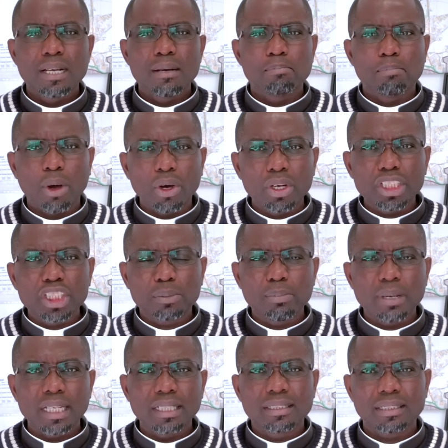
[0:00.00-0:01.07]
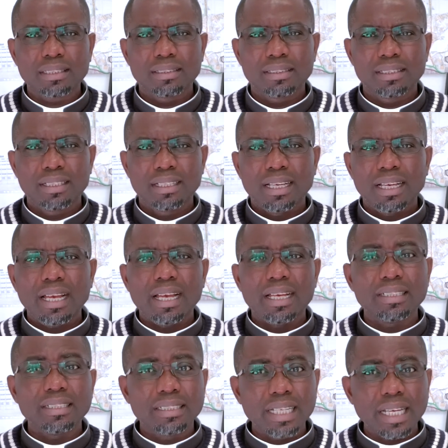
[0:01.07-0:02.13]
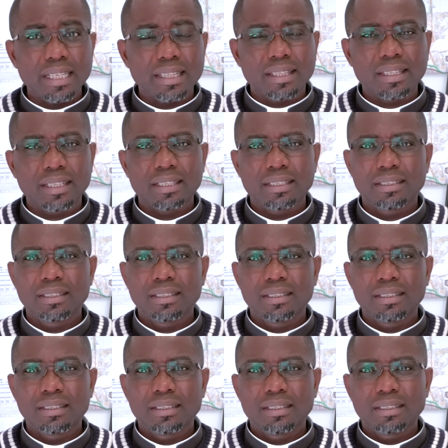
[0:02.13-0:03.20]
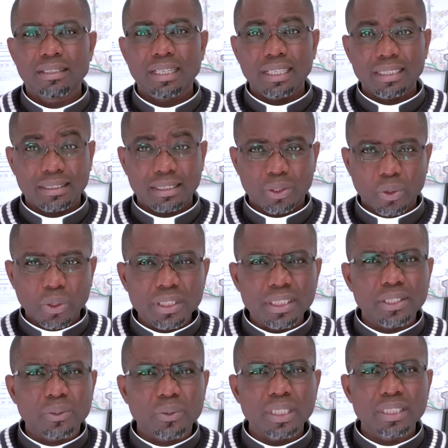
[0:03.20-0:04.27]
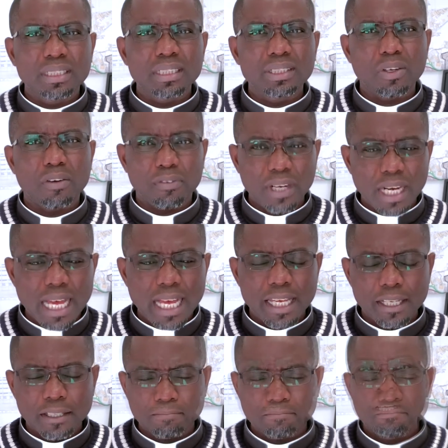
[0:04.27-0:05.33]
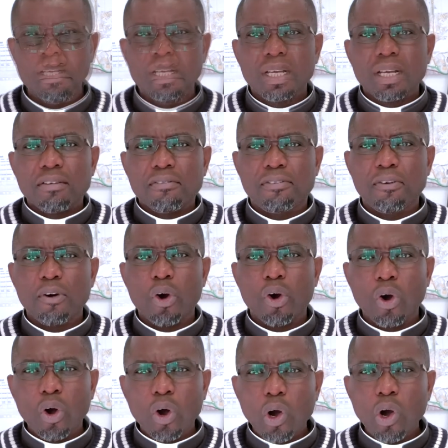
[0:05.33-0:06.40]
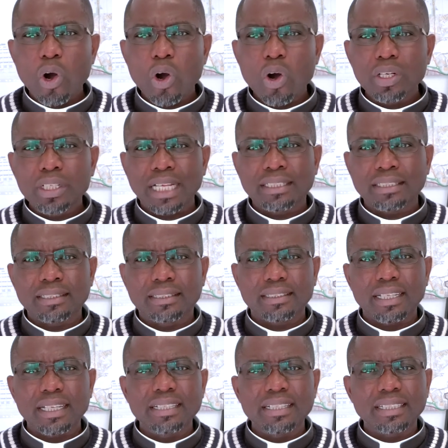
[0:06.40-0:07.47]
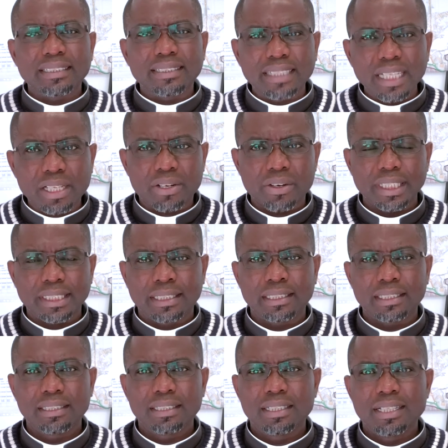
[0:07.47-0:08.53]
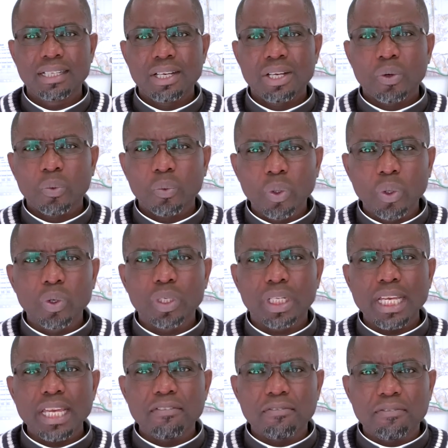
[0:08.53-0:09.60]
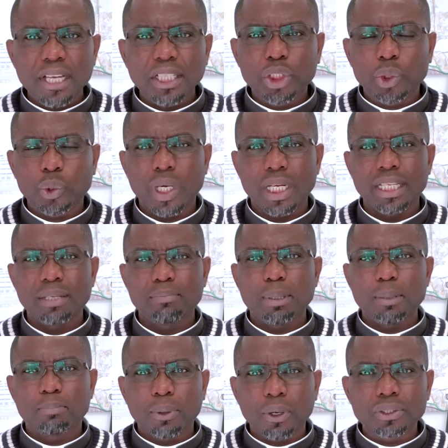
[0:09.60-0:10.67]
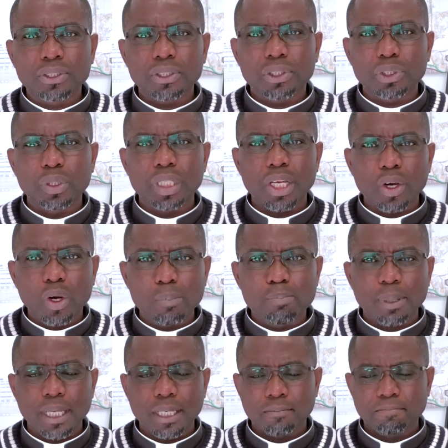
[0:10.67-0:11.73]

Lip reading: Punishment and death is the consequences of lying. For all that is in the secret would eventually be brought to the open,